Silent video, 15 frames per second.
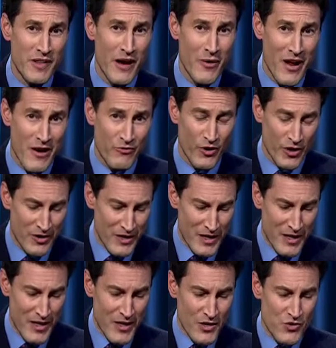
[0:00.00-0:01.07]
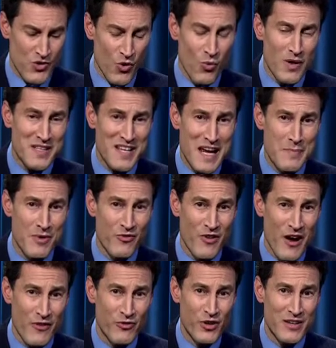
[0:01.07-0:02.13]
without effort. So, what type of
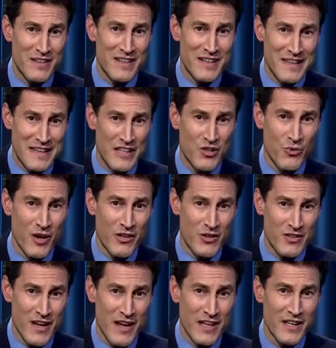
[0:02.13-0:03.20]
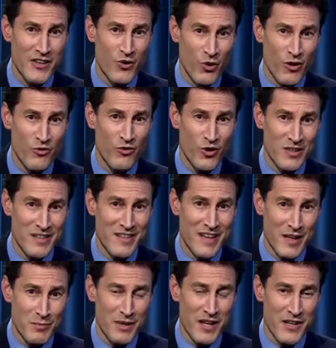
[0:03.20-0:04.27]
effort do you need to undertake in order for it to
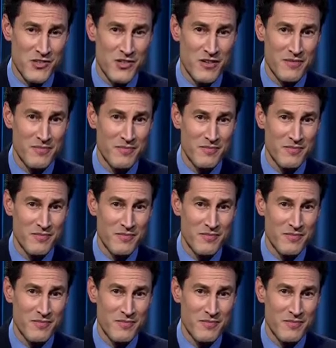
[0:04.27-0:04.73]
take place?